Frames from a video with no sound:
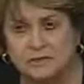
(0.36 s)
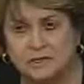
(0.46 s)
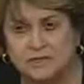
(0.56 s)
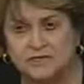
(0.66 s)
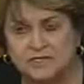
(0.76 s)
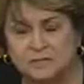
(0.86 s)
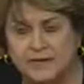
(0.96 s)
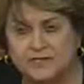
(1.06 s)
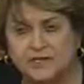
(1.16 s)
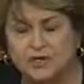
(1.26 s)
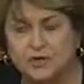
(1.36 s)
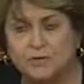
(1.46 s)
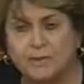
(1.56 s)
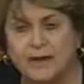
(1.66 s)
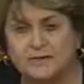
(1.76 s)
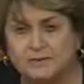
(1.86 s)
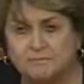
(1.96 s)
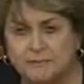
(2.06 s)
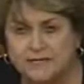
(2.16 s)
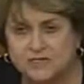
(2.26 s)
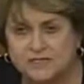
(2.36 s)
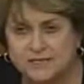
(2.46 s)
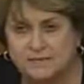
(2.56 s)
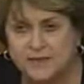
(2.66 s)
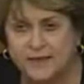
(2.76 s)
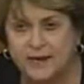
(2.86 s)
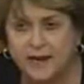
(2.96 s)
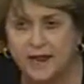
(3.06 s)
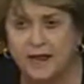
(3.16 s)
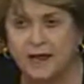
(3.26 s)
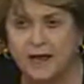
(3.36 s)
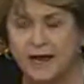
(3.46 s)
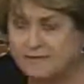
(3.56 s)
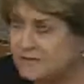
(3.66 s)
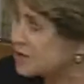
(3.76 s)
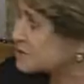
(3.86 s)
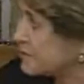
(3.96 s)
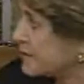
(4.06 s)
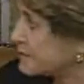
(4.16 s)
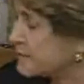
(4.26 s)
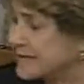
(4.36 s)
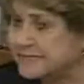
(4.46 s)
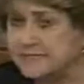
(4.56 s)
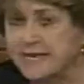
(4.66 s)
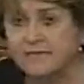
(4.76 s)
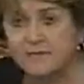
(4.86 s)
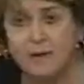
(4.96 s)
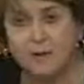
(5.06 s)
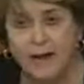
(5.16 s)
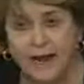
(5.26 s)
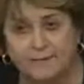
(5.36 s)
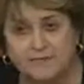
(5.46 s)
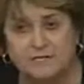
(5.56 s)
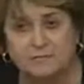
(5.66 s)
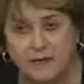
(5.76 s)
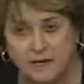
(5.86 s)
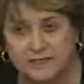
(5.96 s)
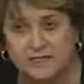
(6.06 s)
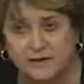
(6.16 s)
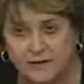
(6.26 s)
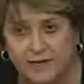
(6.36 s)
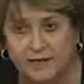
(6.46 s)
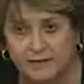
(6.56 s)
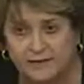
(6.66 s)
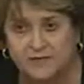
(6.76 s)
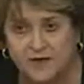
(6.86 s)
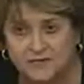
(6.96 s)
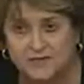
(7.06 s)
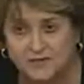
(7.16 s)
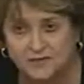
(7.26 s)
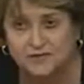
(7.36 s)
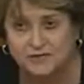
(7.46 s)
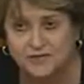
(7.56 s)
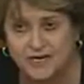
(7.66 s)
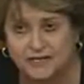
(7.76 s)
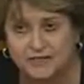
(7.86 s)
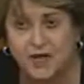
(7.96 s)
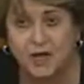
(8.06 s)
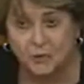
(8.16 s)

under suspension. You were about to mention something that I've talked about with my staff about what happens to the military in this constitutional change.